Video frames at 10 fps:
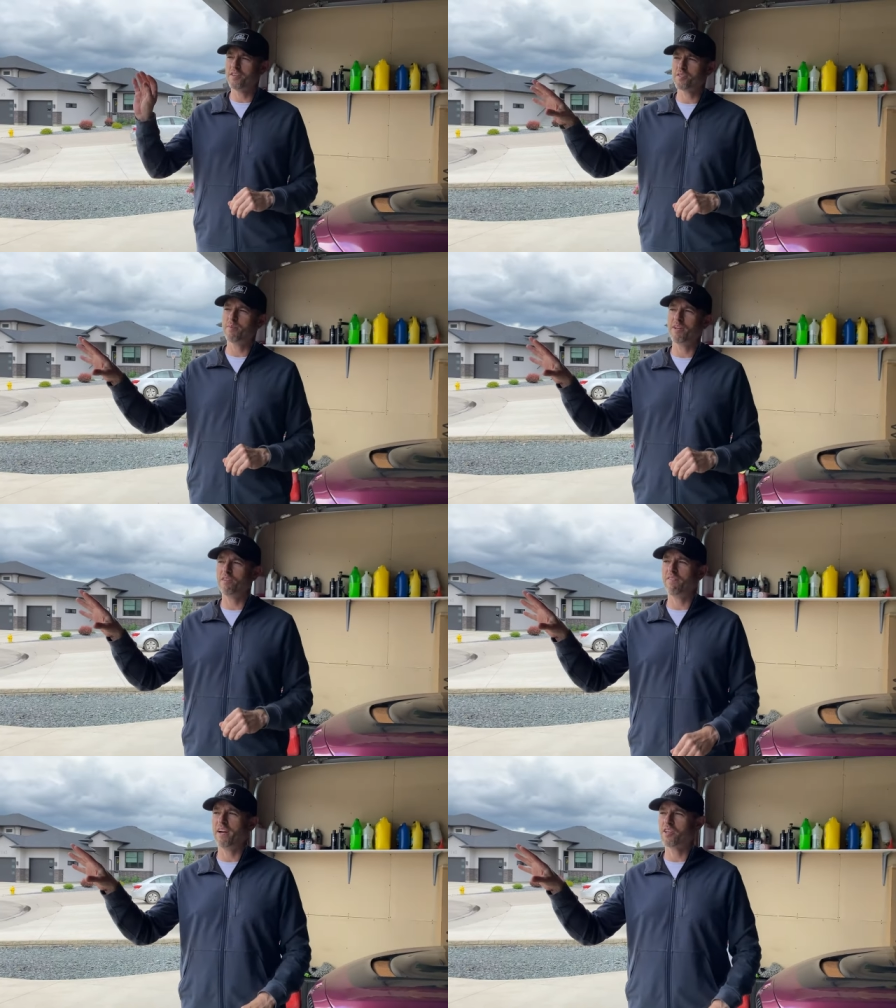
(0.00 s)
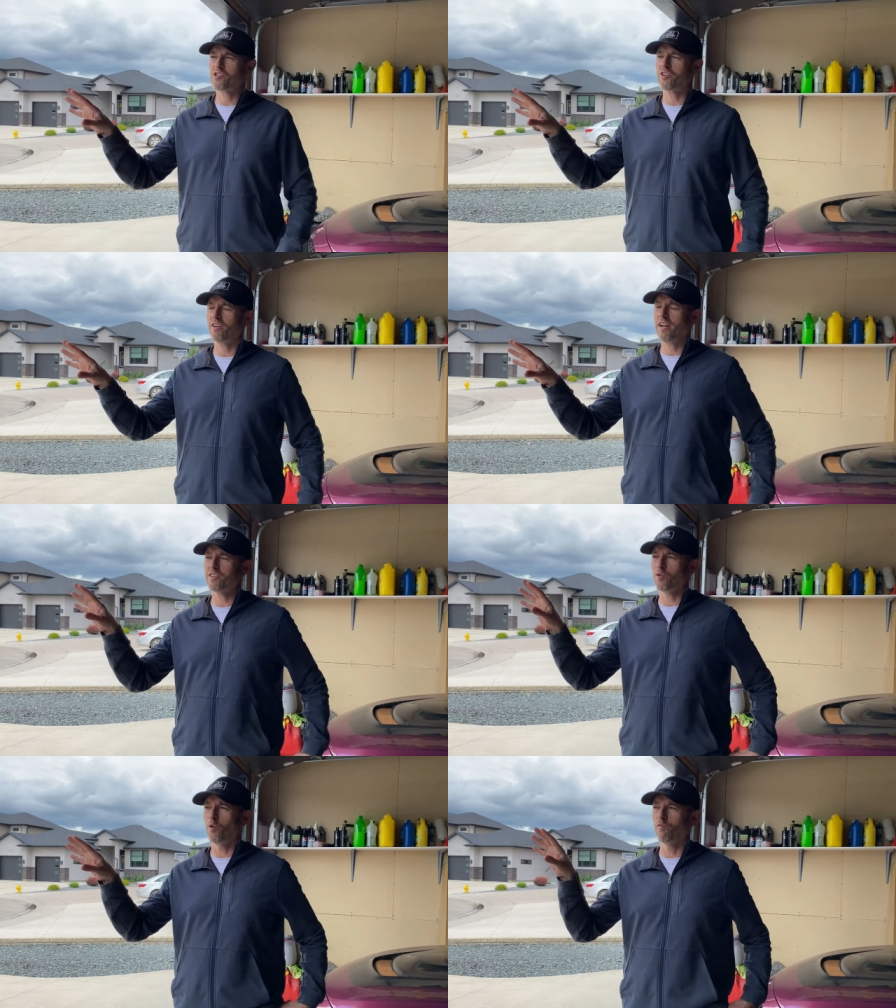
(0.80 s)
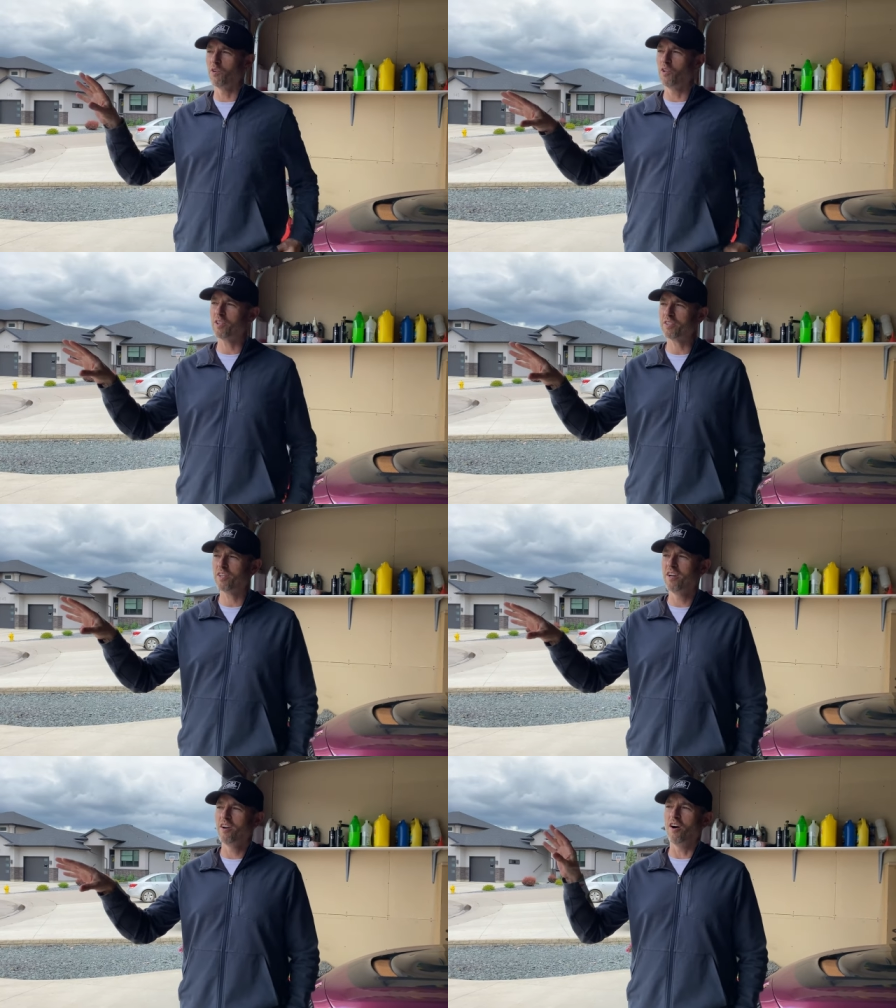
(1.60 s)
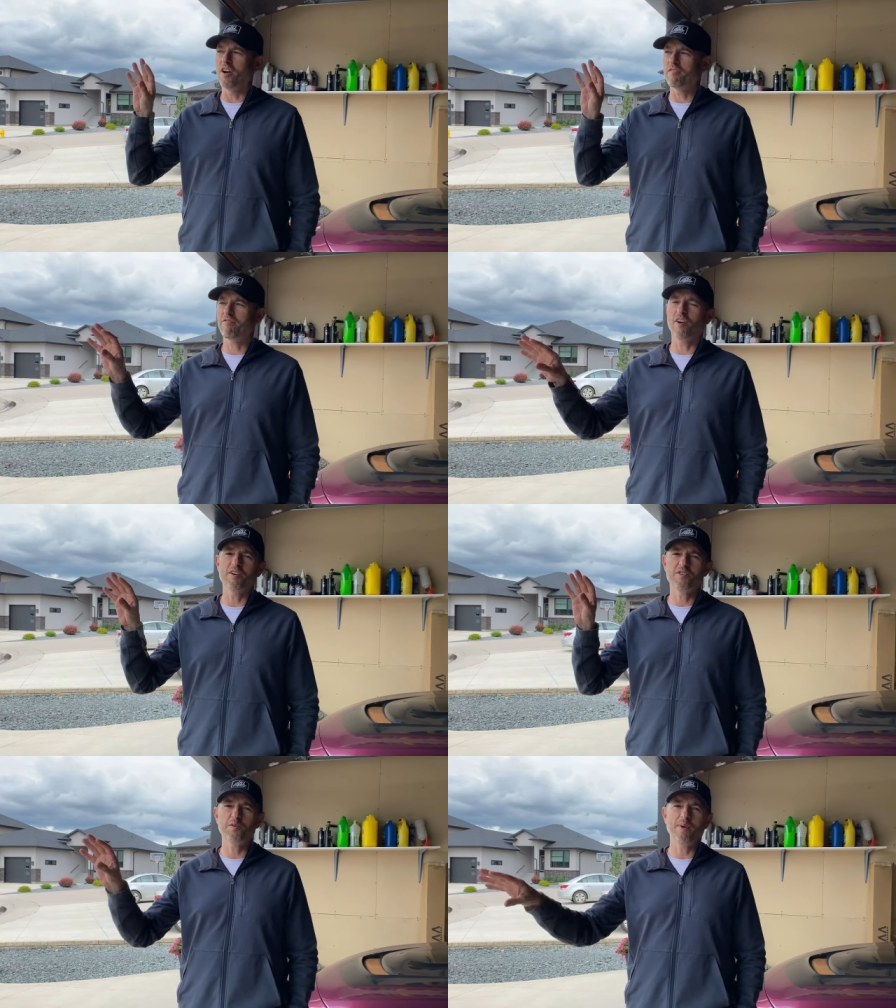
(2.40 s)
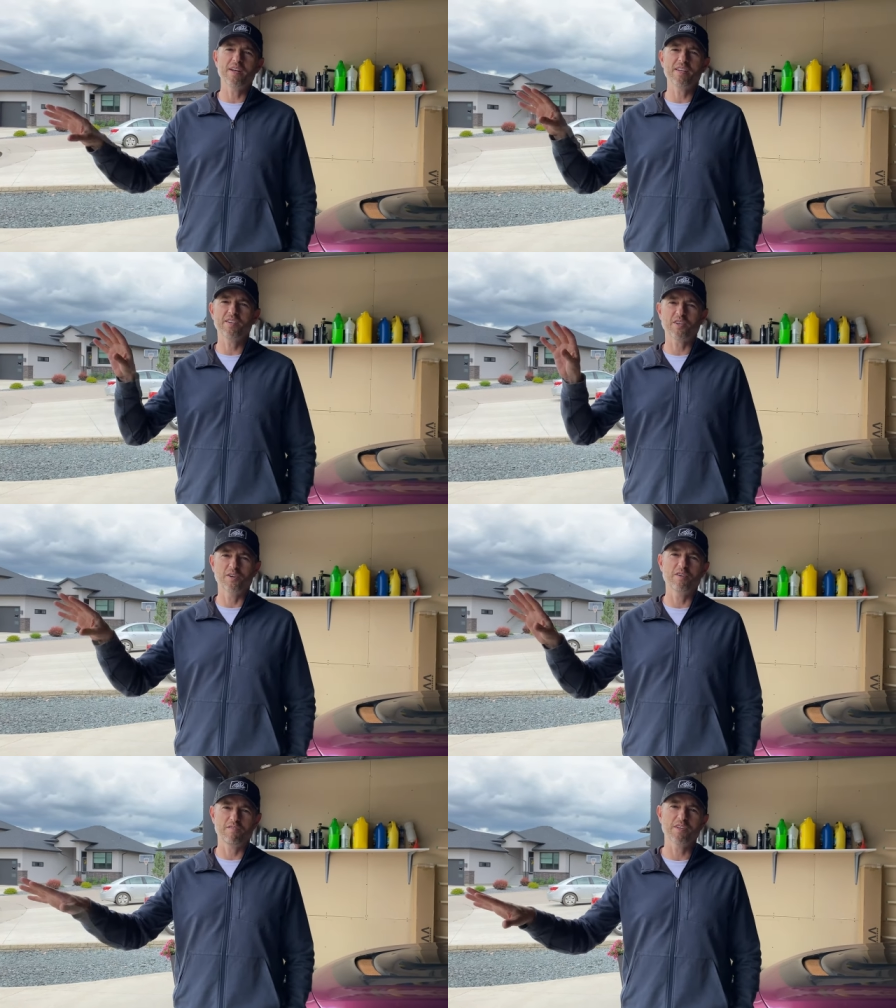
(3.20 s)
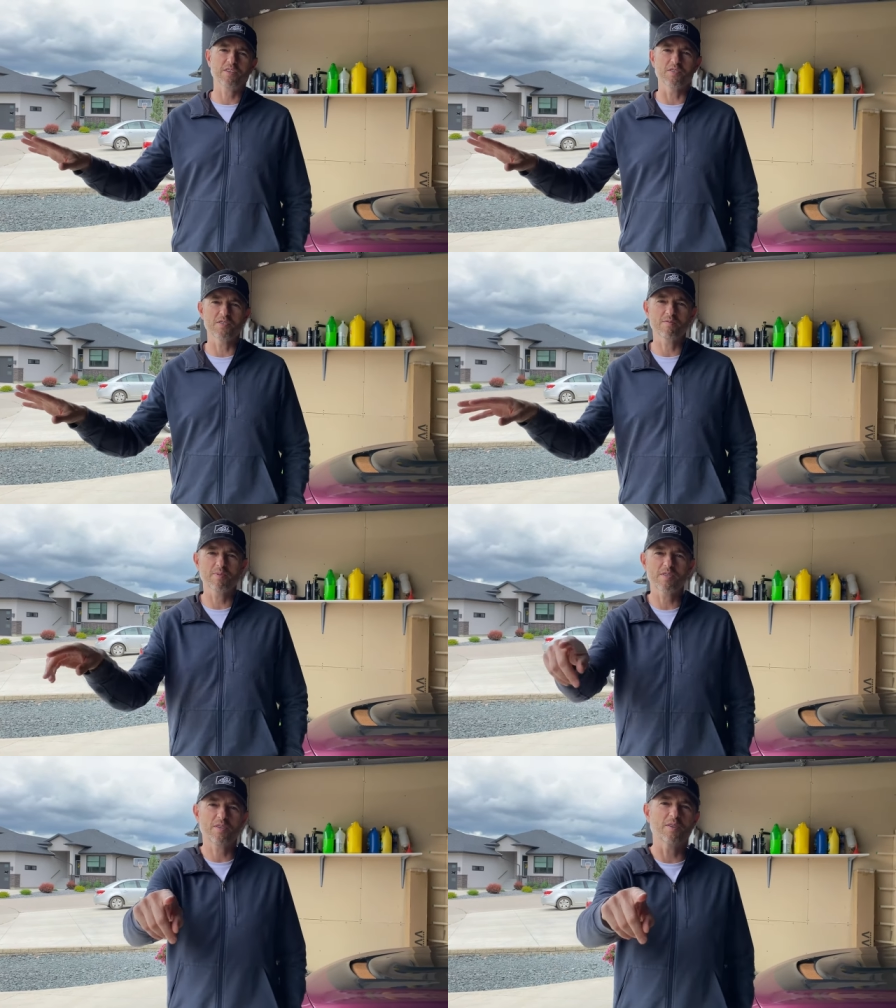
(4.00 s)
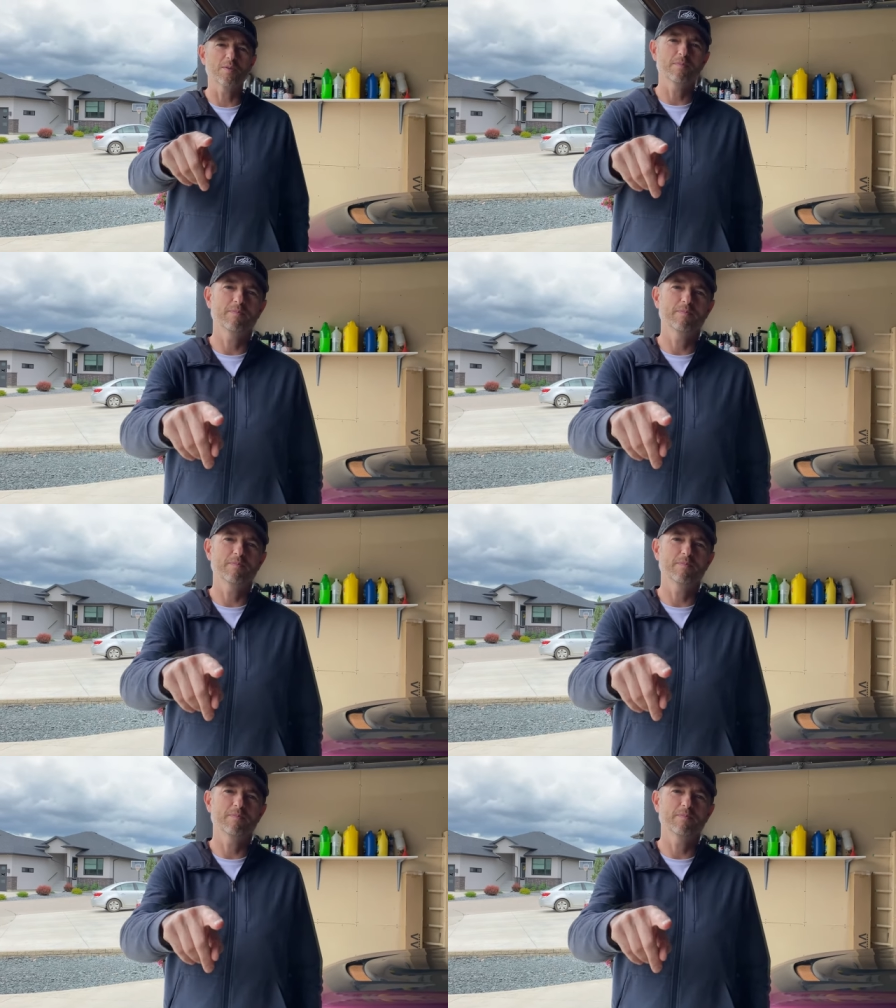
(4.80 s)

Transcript: this manufacturer has overlooked on far too many current vehicles. Let's go.